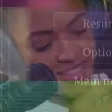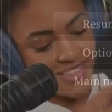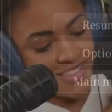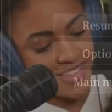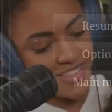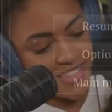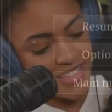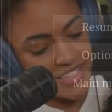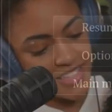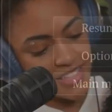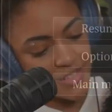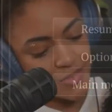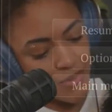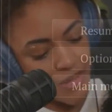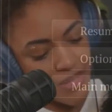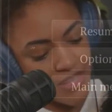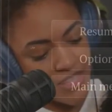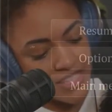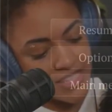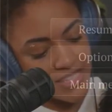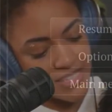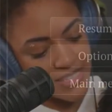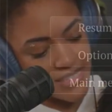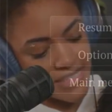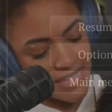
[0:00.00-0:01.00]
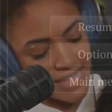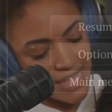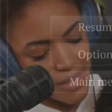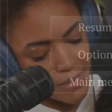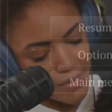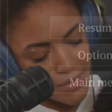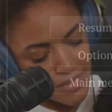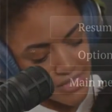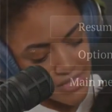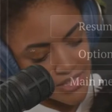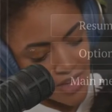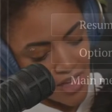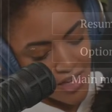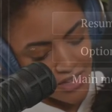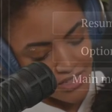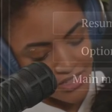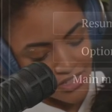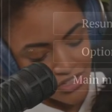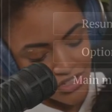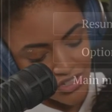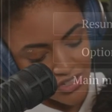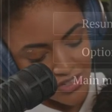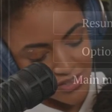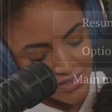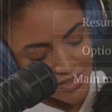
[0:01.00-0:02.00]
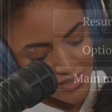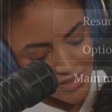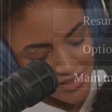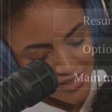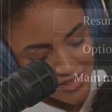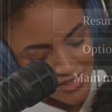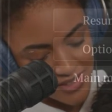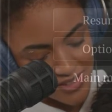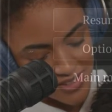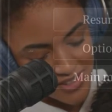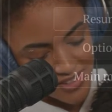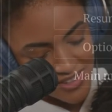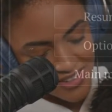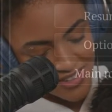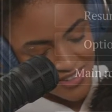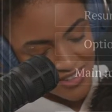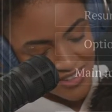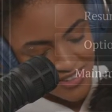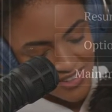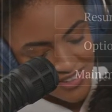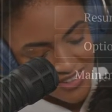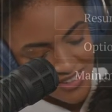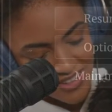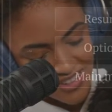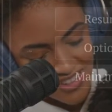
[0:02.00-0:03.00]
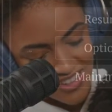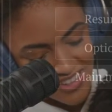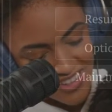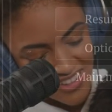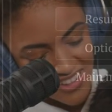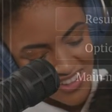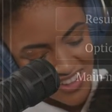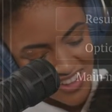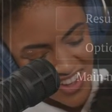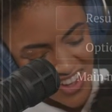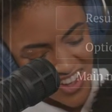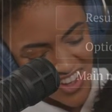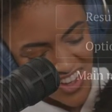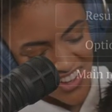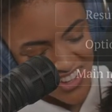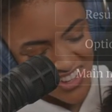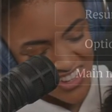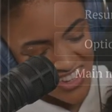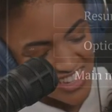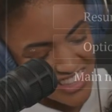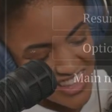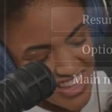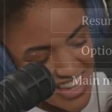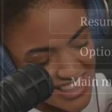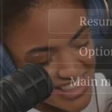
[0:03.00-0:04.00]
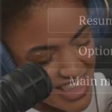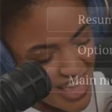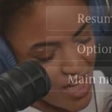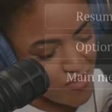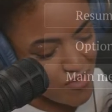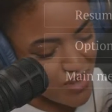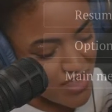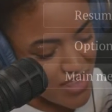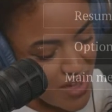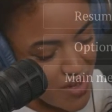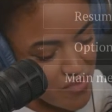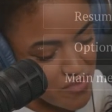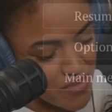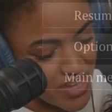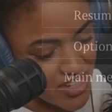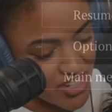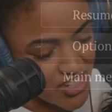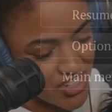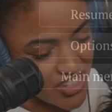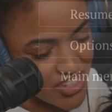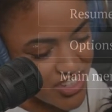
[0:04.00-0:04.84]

This is what this is the Kimmy sausages. Oh, you didn't like that one that much.